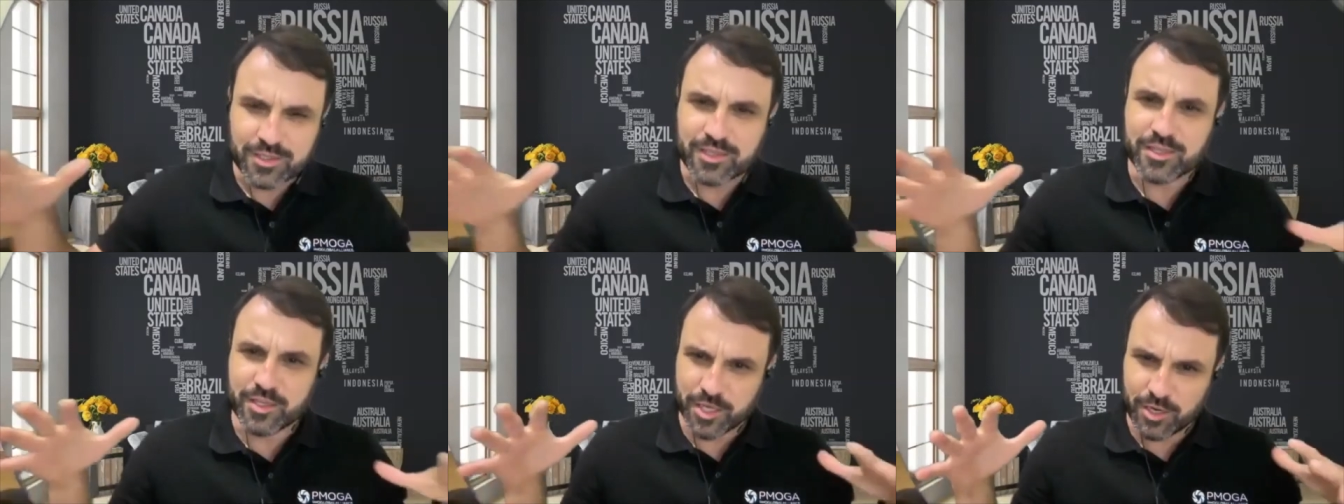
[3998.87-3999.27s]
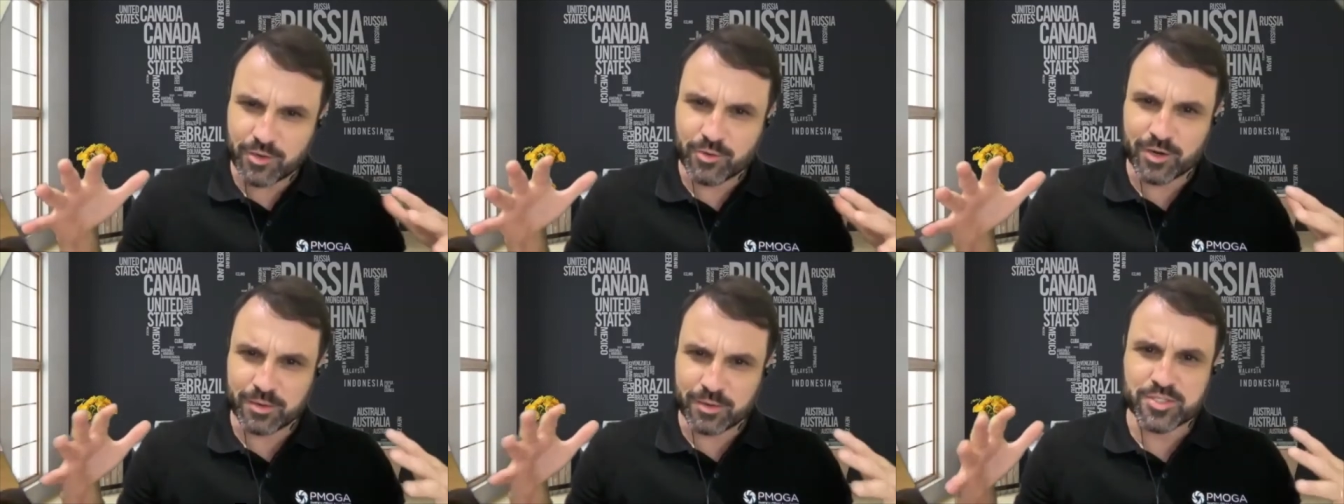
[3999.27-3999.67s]
You know
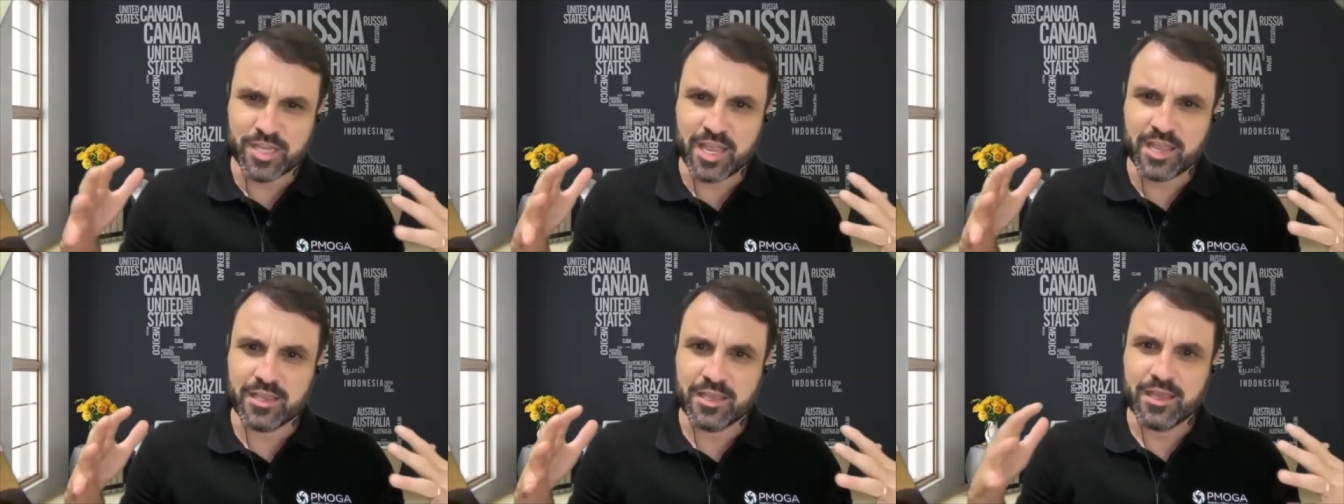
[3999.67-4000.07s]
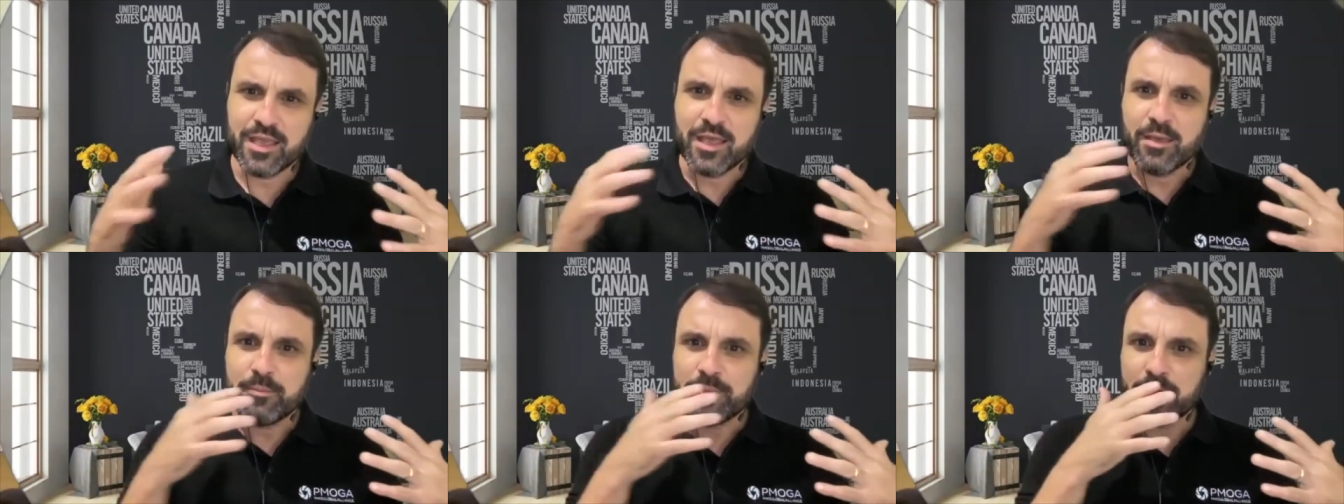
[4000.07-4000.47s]
what I'm saying?
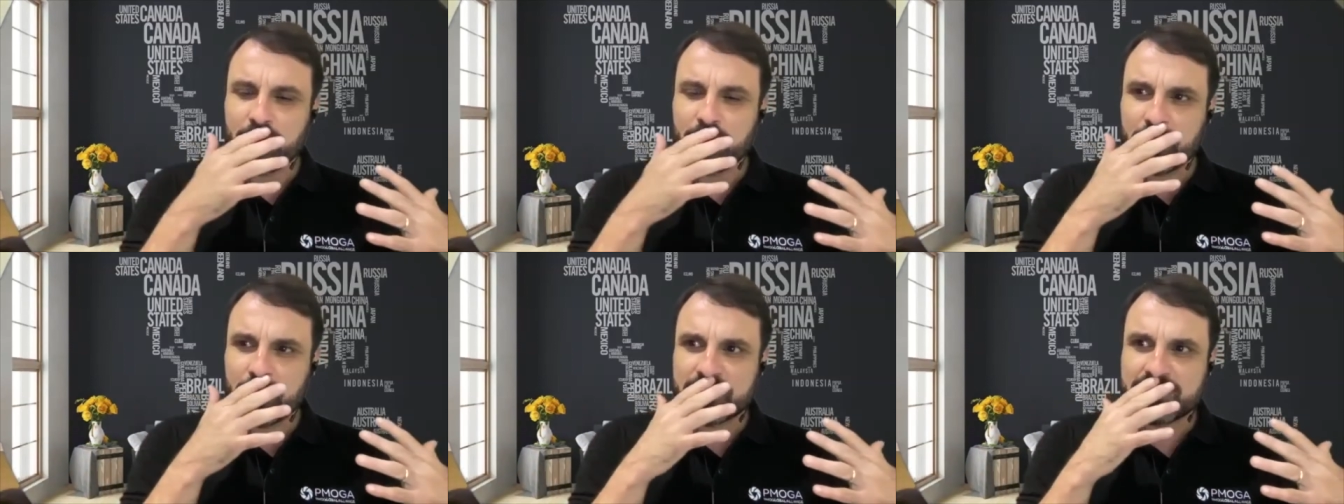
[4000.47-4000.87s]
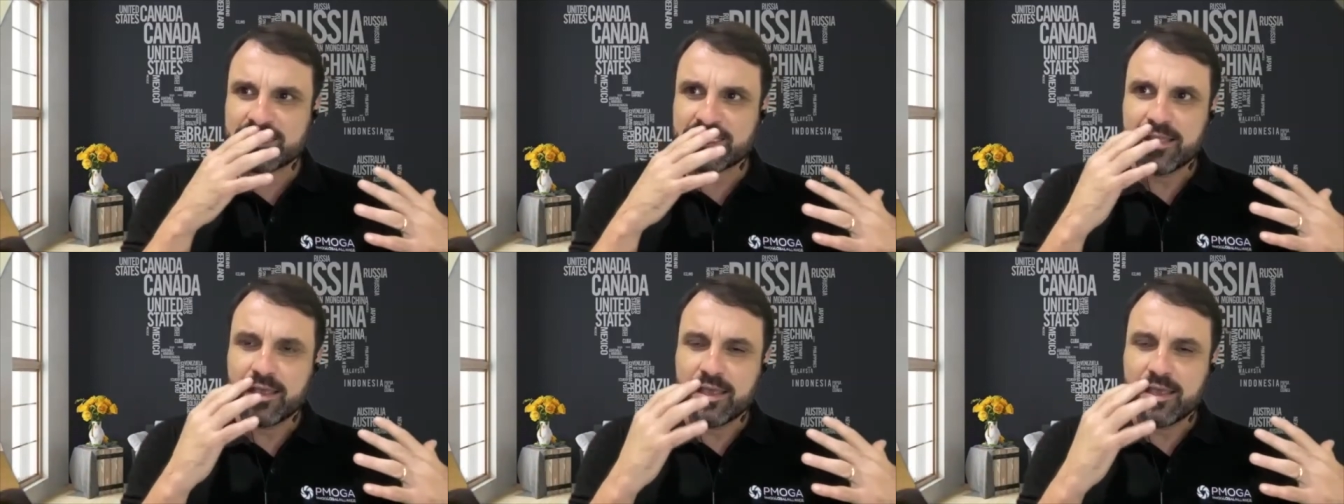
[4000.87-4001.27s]
Because
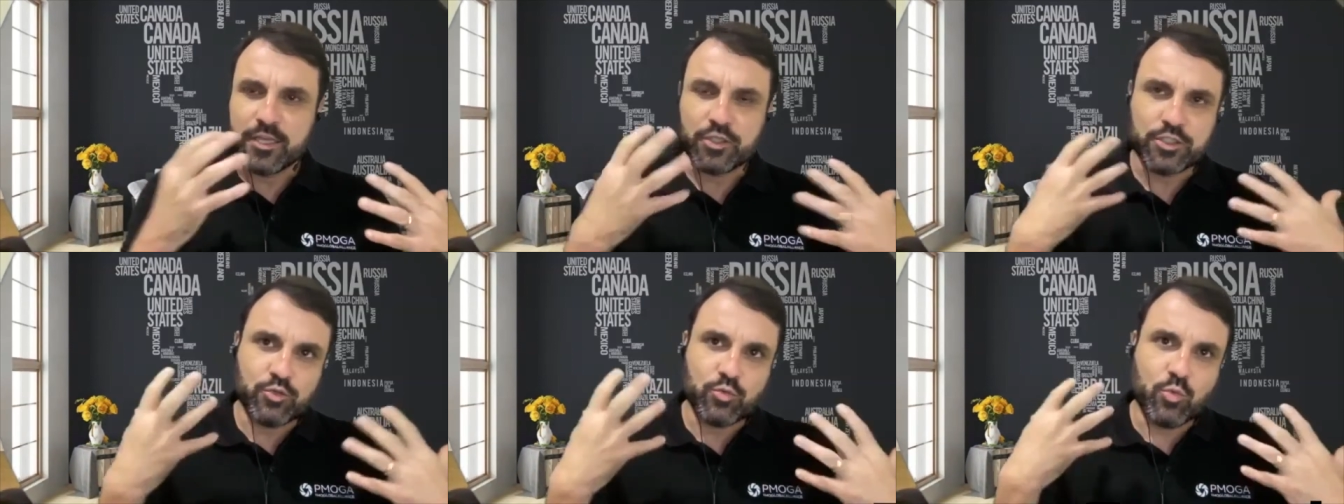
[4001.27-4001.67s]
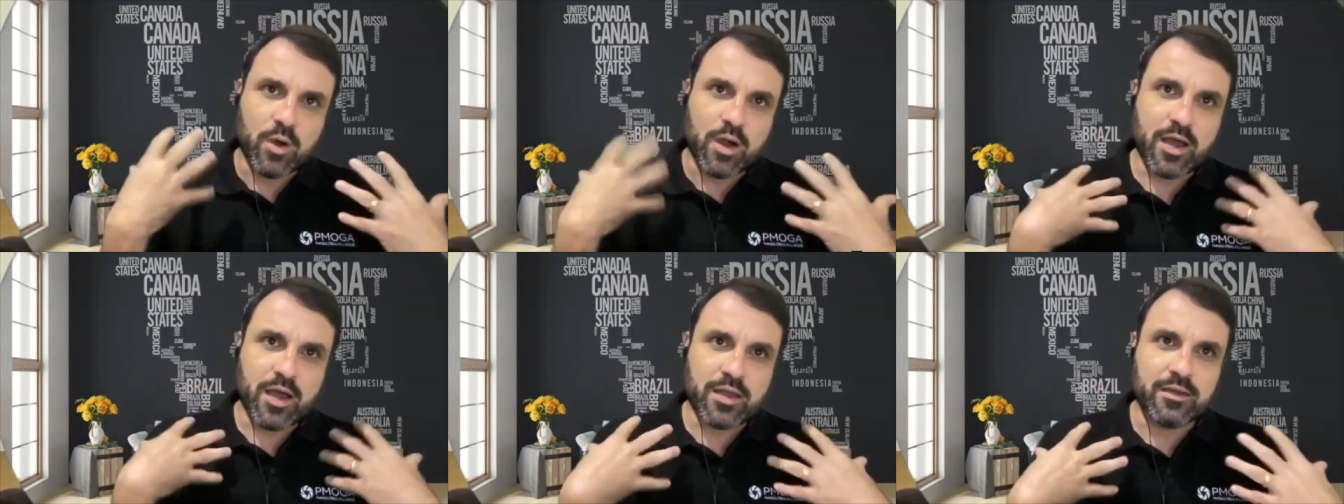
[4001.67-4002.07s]
each
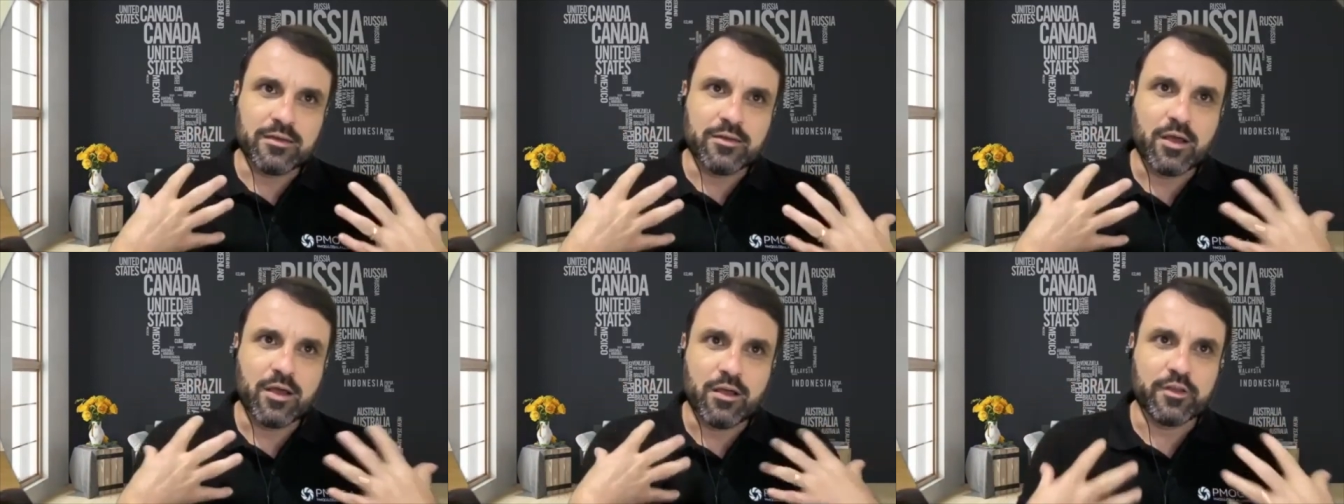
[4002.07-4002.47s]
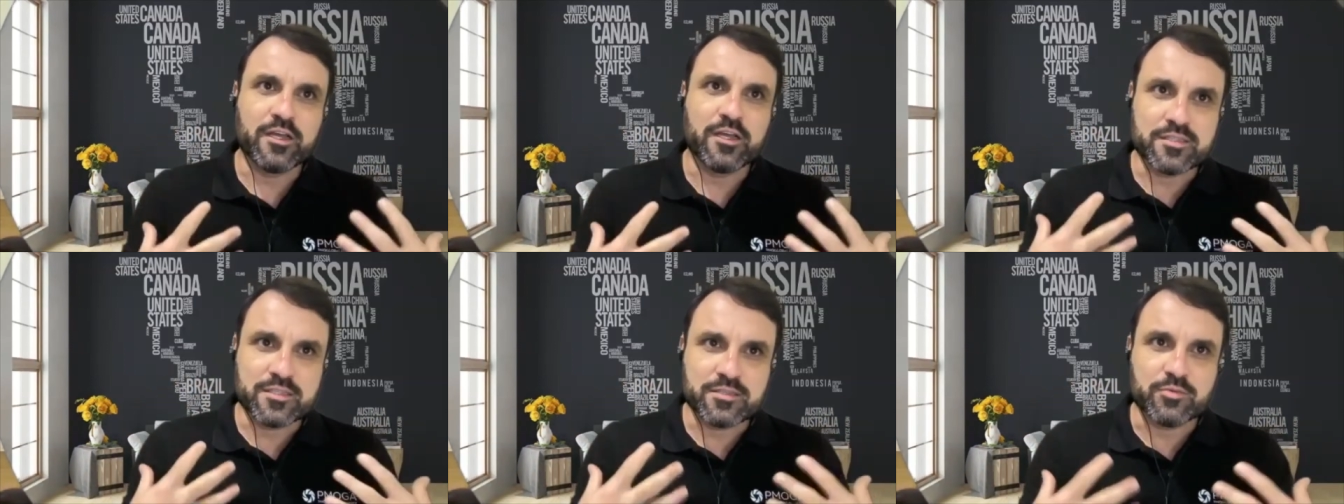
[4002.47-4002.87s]
one of
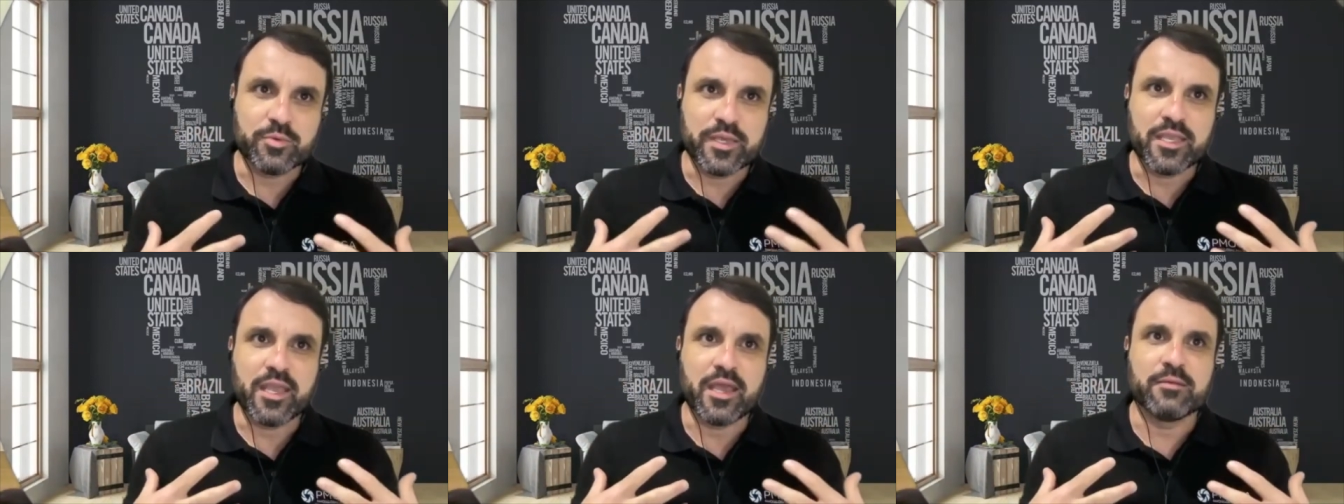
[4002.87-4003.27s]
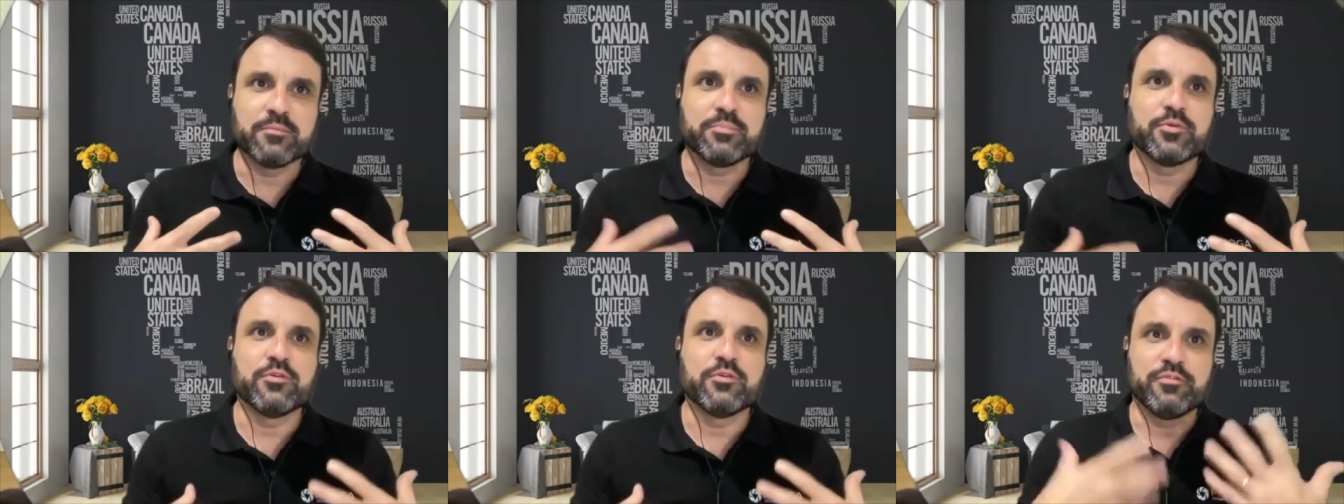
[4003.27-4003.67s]
us, we can
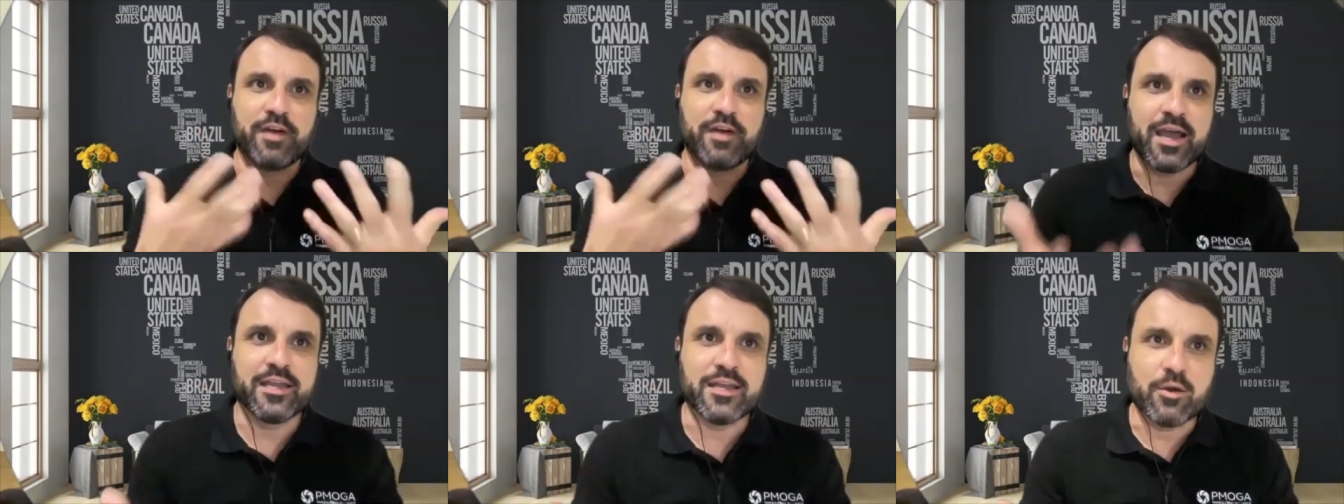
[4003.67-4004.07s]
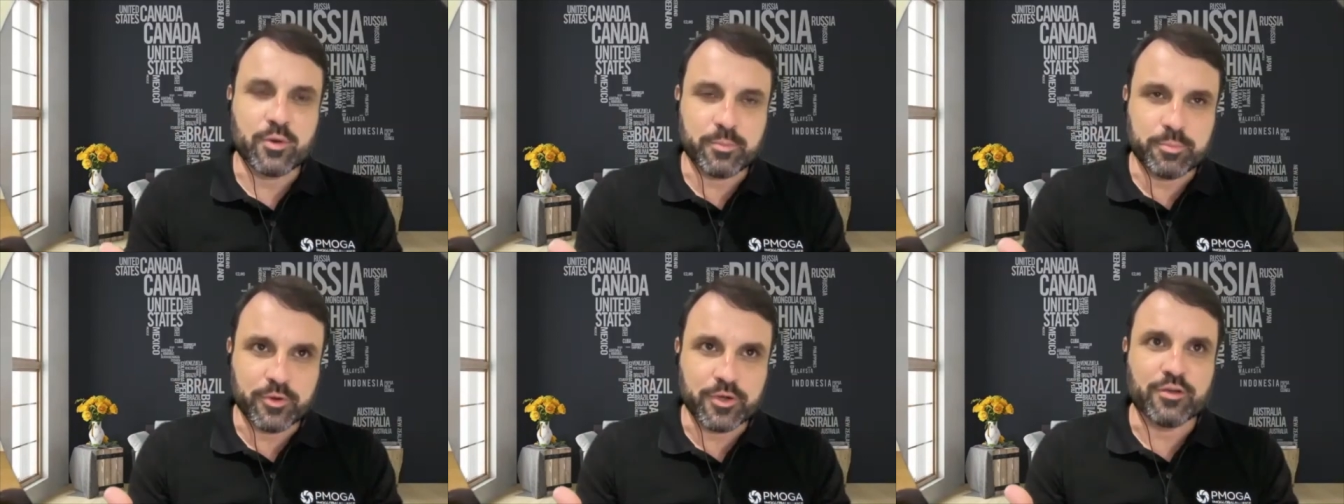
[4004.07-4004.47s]
provide our
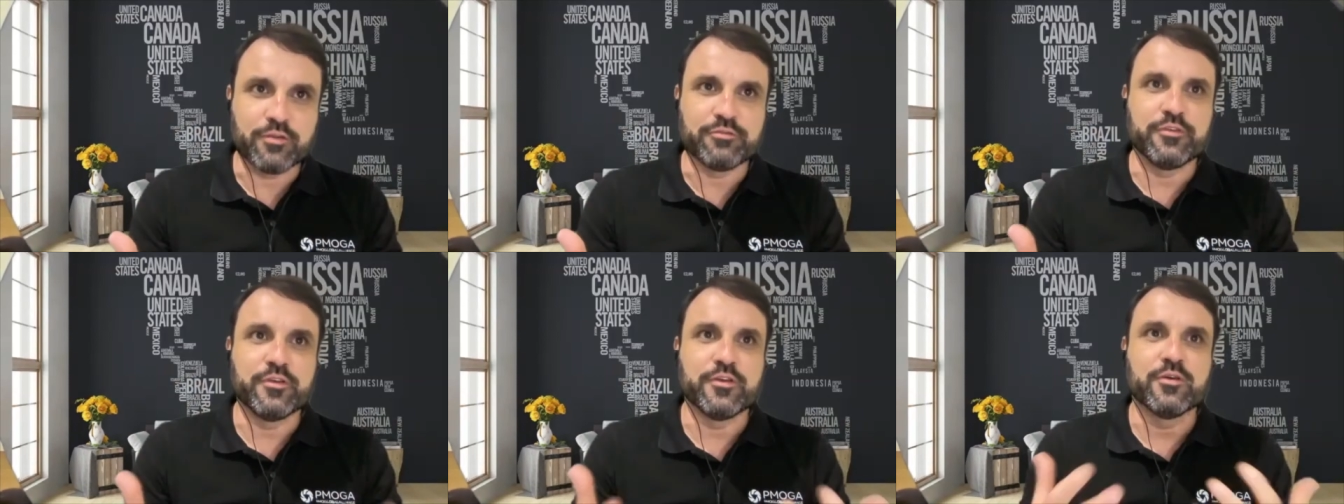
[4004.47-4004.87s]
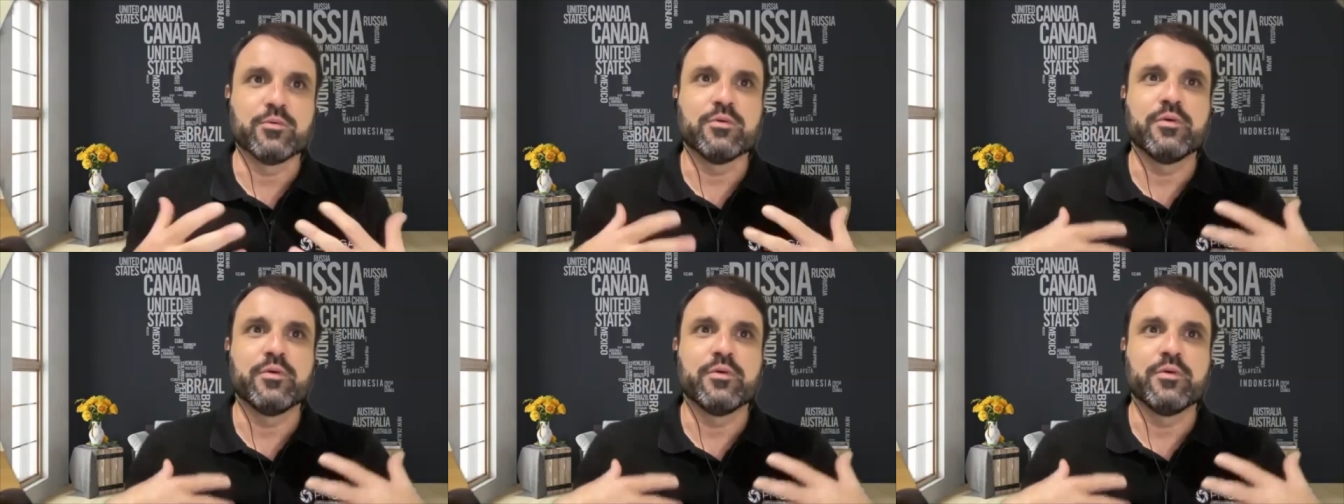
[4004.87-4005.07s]
point of view,